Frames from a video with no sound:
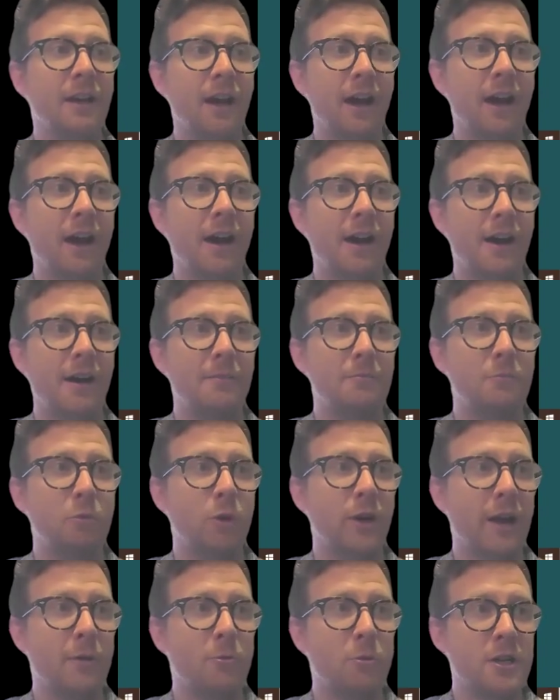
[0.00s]

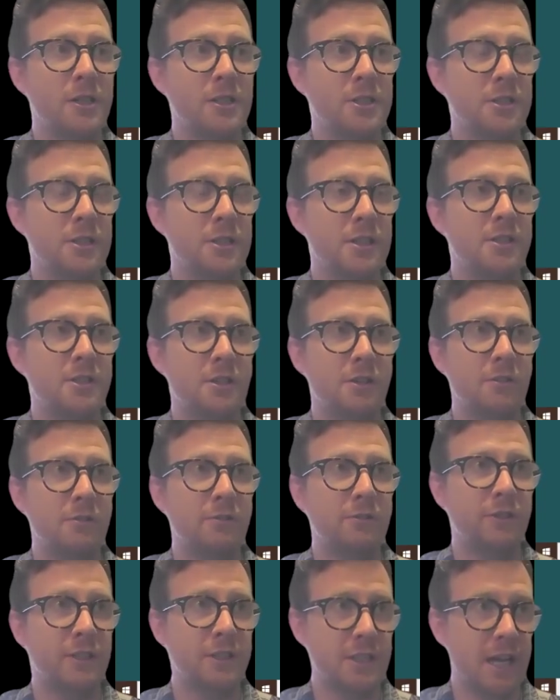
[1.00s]
What I want you to do
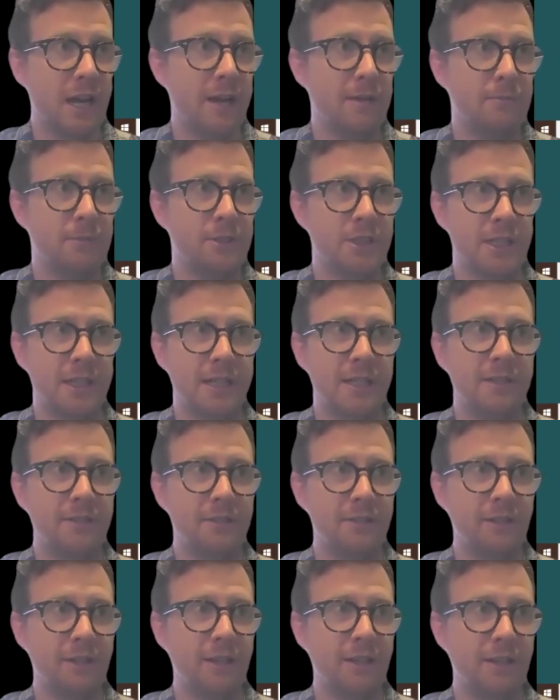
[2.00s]
for
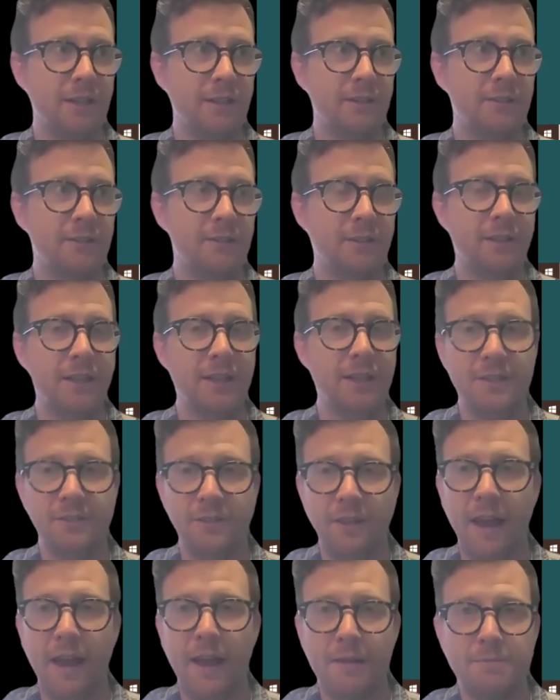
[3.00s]
timesheets is it is
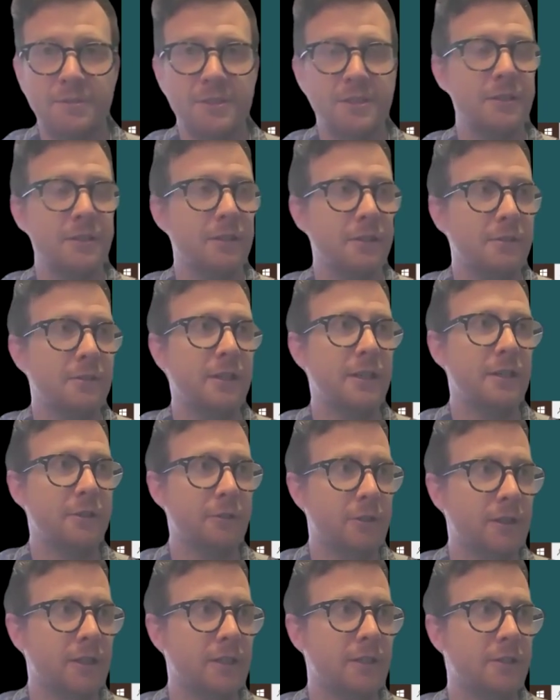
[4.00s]
absolutely
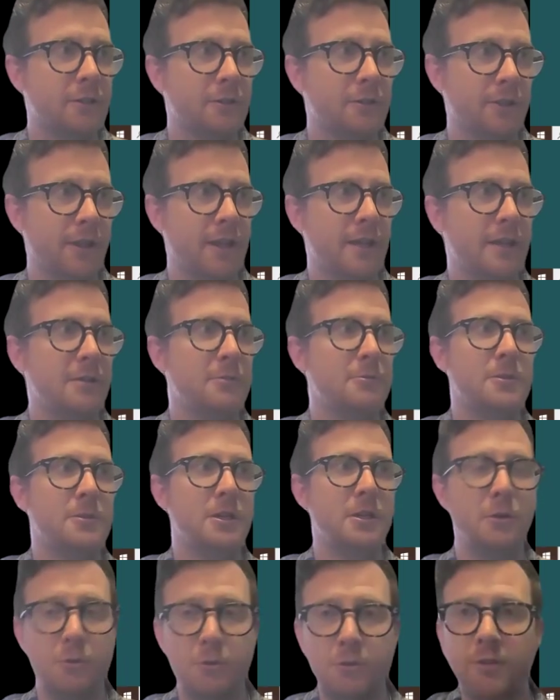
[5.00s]
critical that you
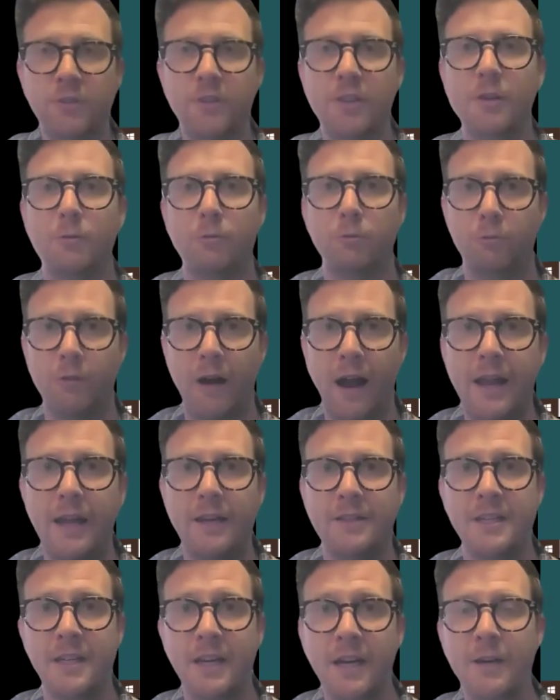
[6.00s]
use the
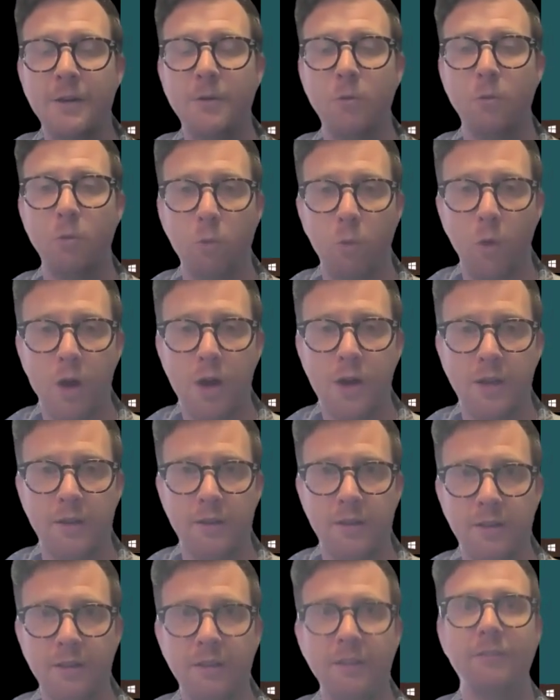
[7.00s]
right
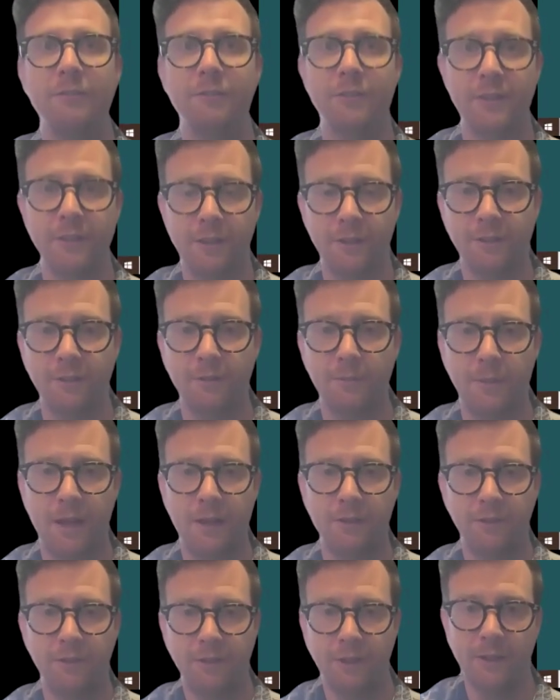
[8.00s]
one for the
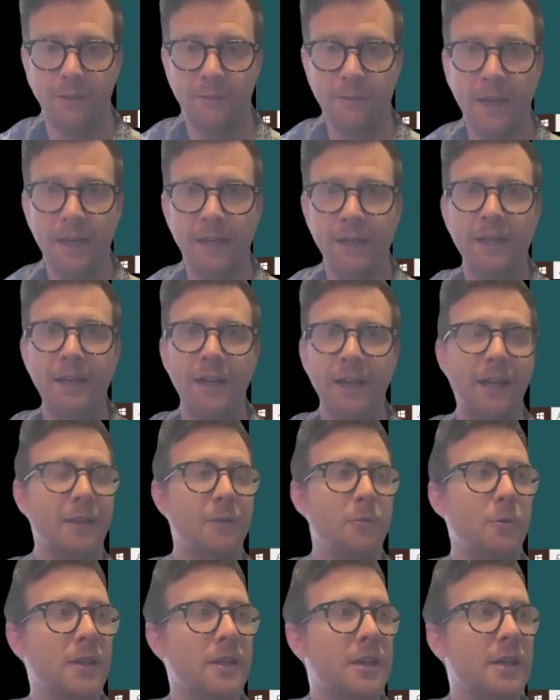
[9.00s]
semester. And the one